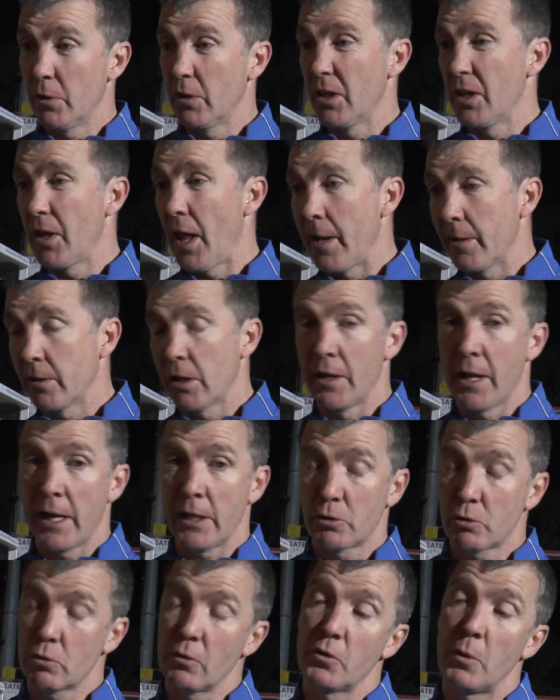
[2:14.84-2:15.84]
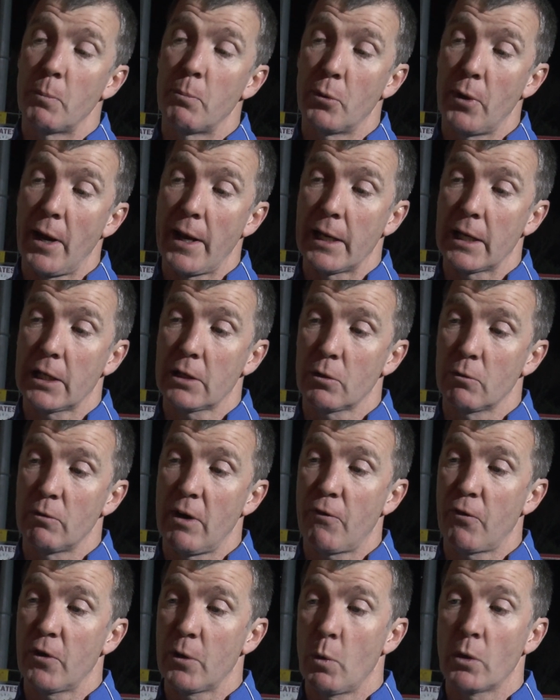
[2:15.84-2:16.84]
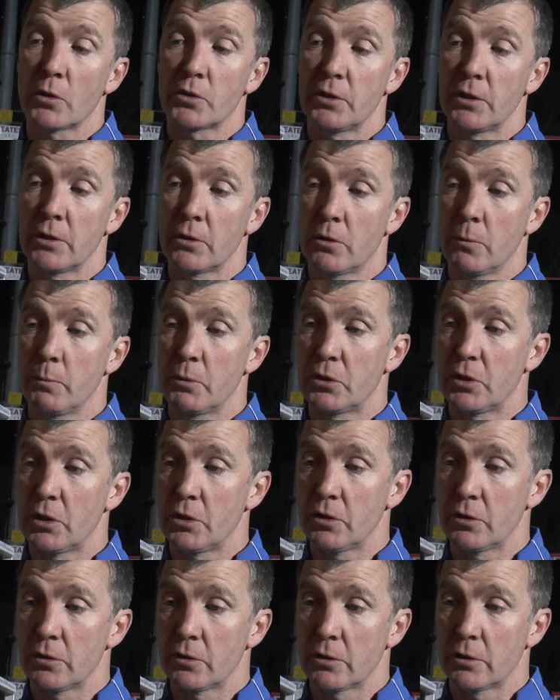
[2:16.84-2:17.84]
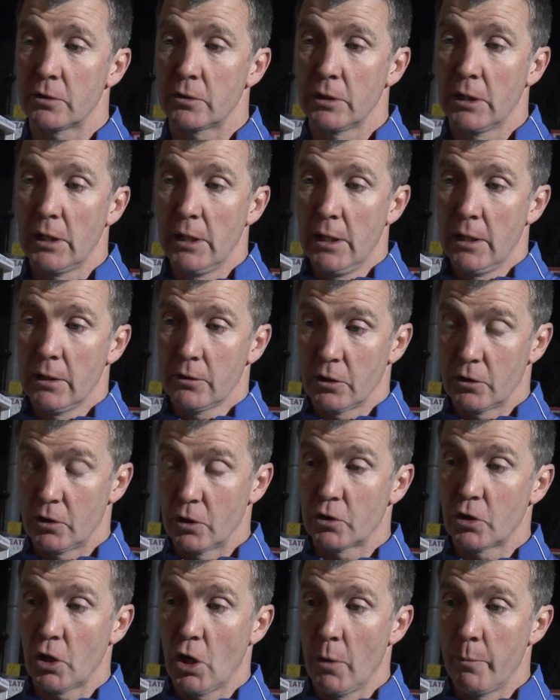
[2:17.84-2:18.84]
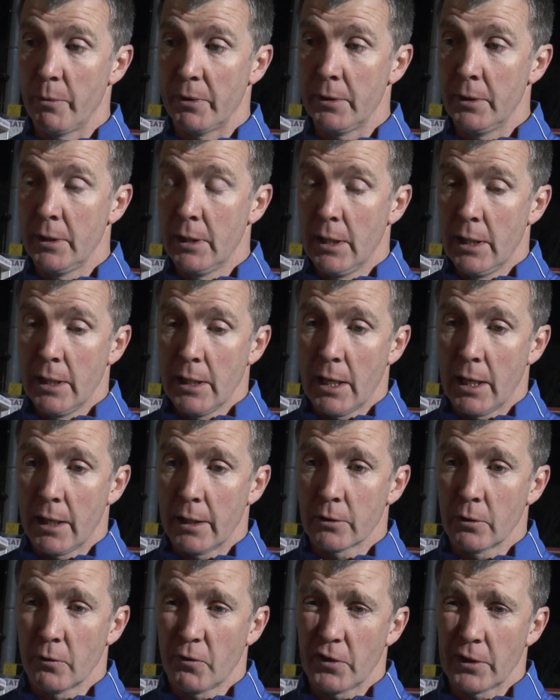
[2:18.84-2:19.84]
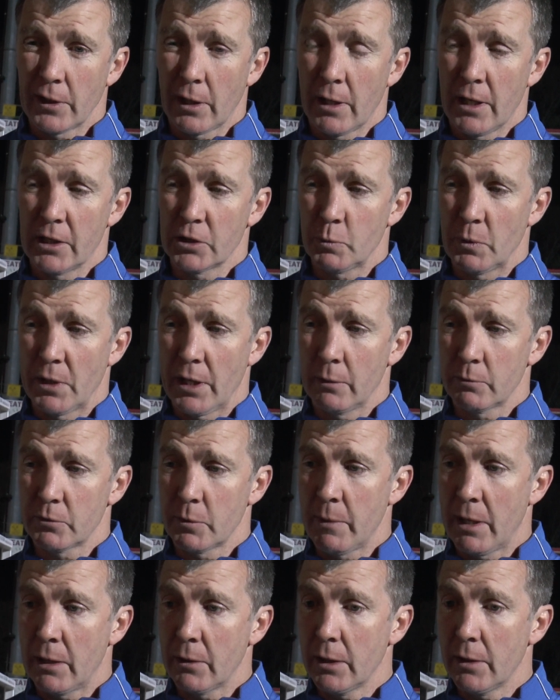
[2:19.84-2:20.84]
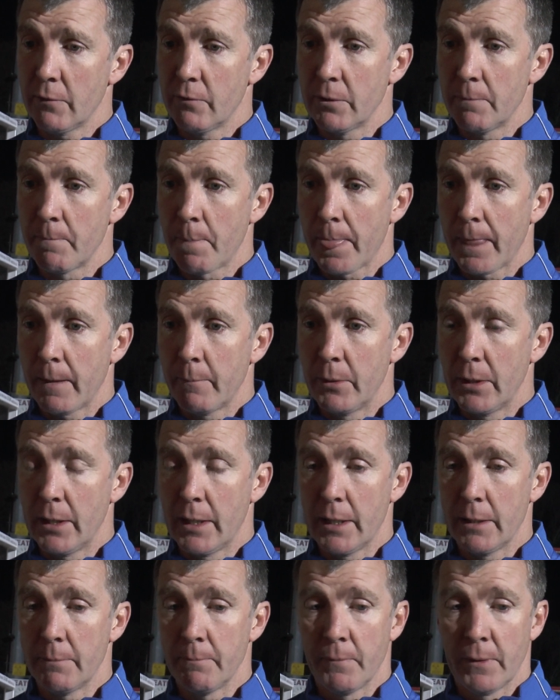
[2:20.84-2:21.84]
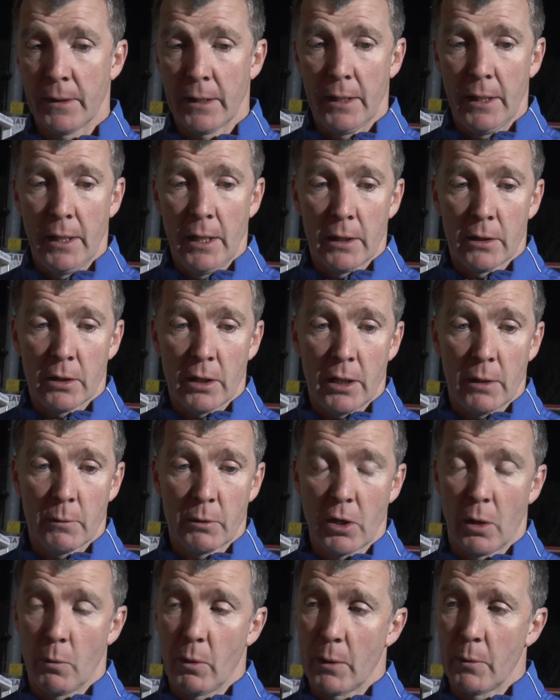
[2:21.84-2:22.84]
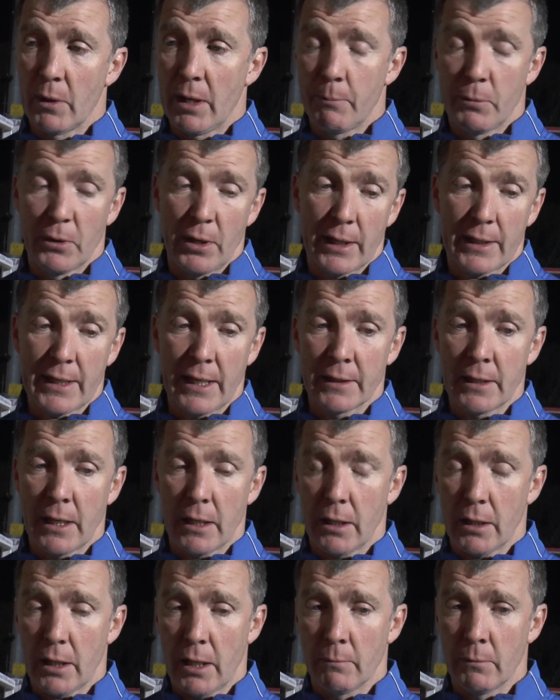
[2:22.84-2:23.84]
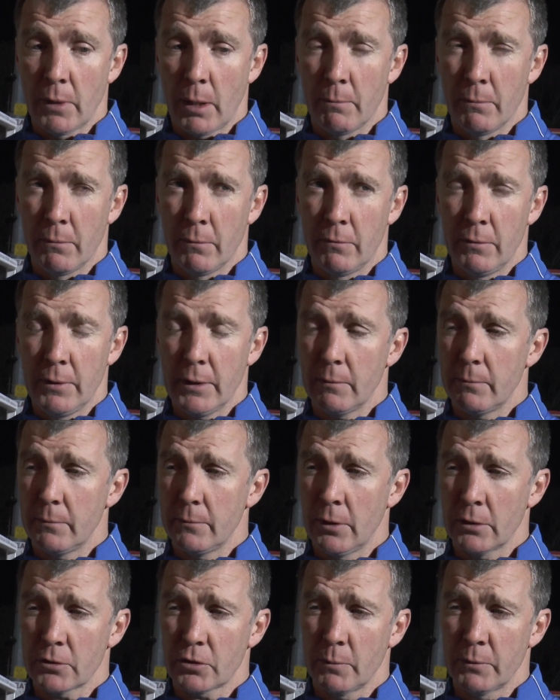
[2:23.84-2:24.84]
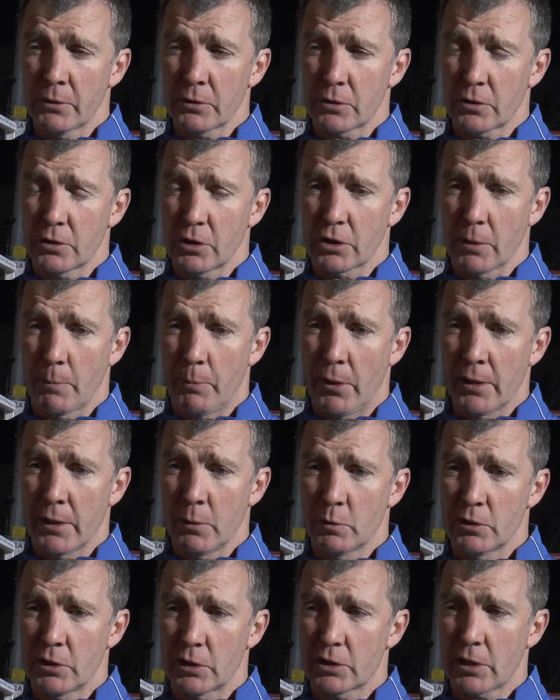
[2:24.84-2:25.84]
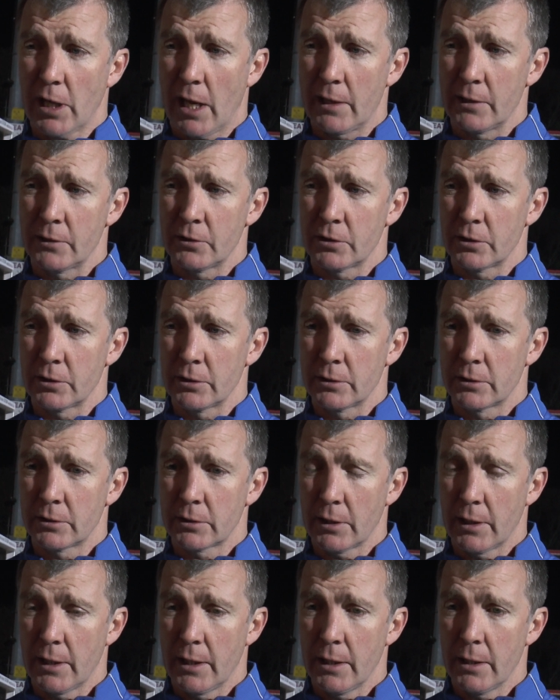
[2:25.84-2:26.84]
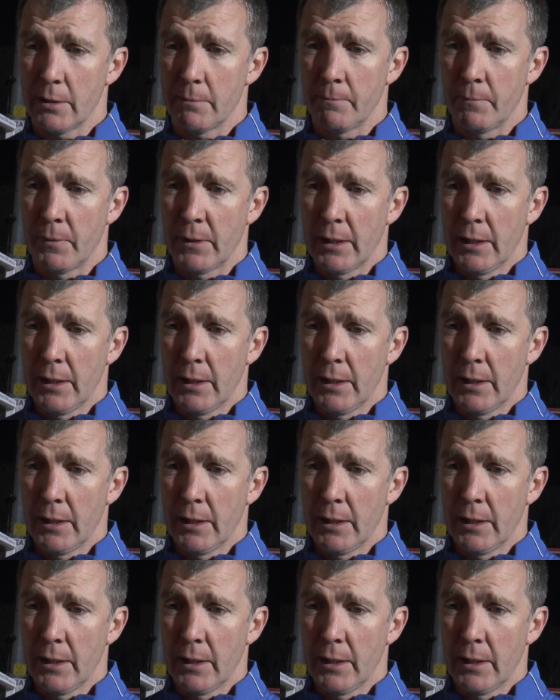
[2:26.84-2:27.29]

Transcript: the nature of the break, the referee wasn't in a good position to determine, and I don't think the linesman helped him out either. But we got away with that. But again, I'm not so much disappointed with the challenge, and